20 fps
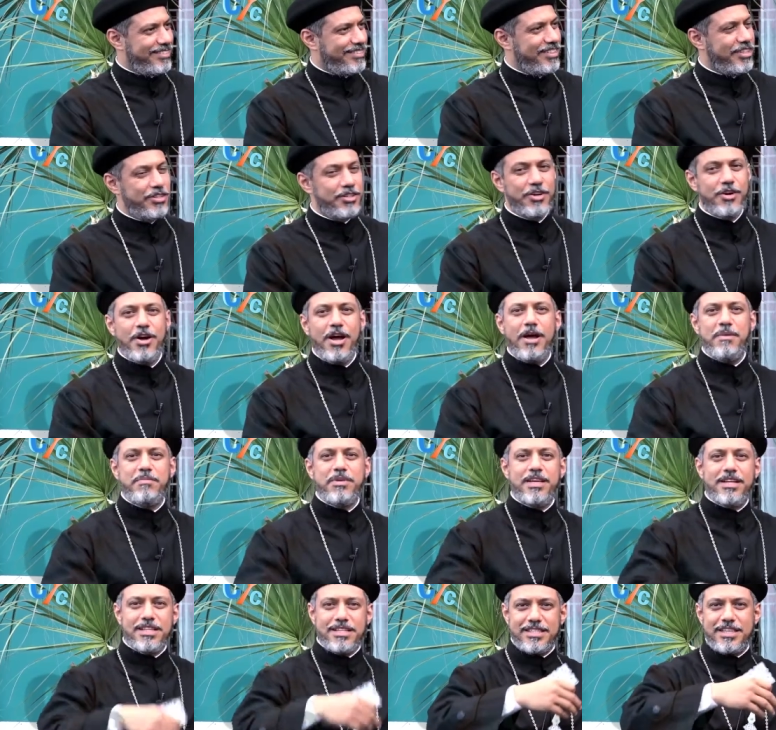You know,
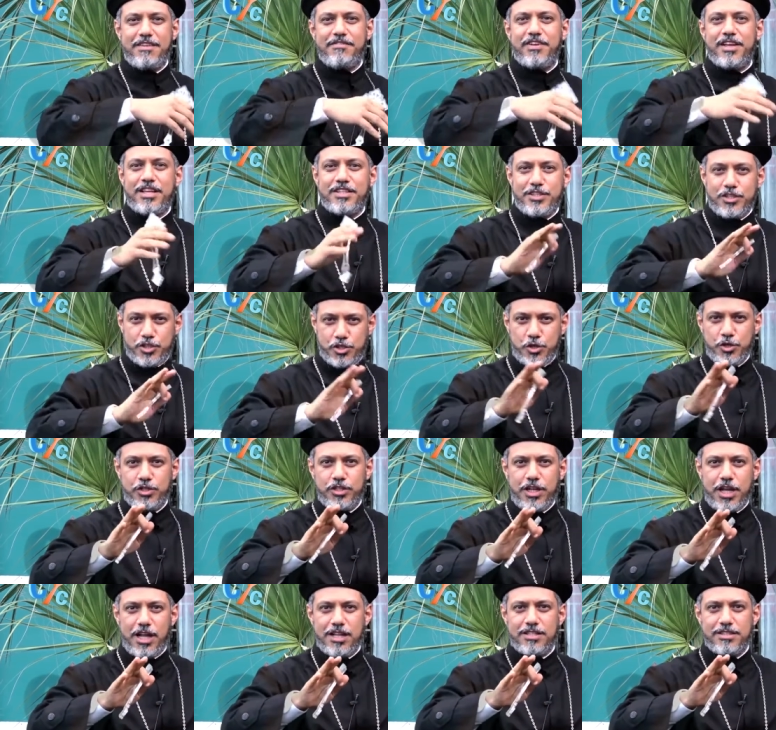Amir is giving us a
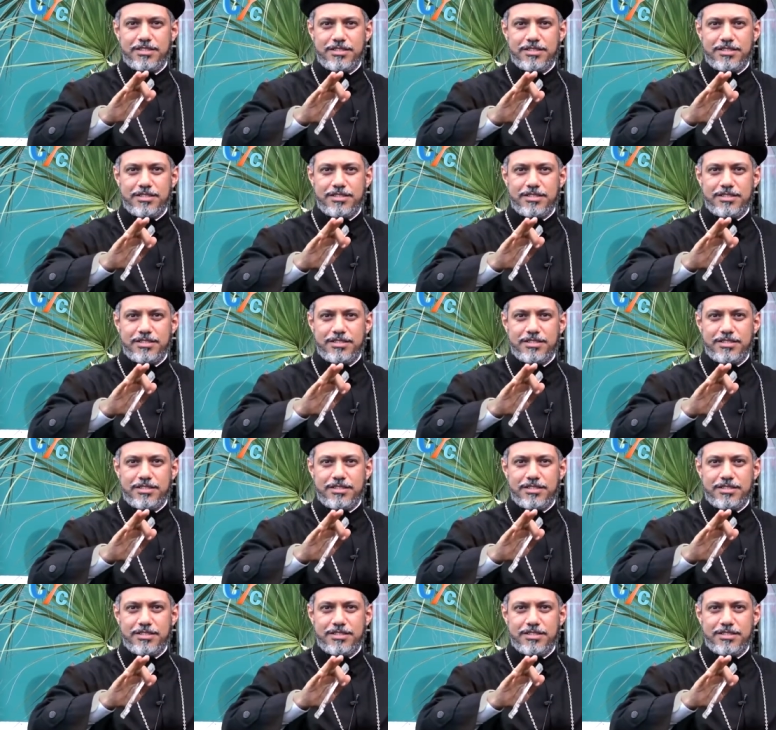shortcut.